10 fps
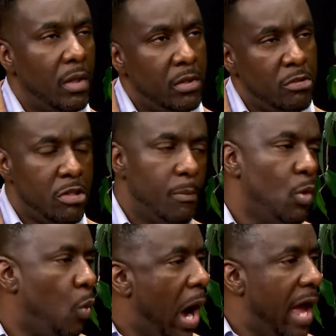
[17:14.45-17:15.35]
just tell me
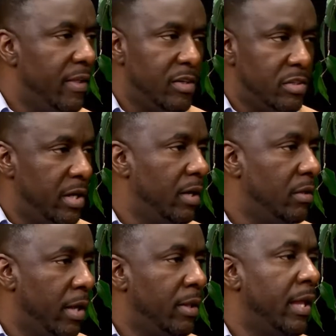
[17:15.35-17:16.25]
why there's
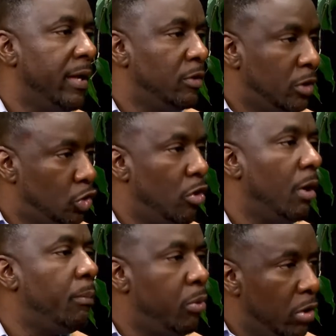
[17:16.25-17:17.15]
that strong
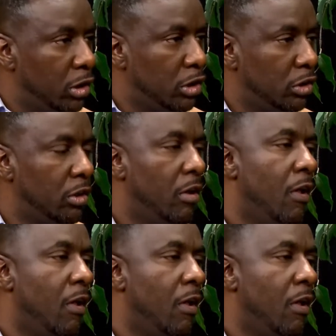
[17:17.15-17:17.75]
push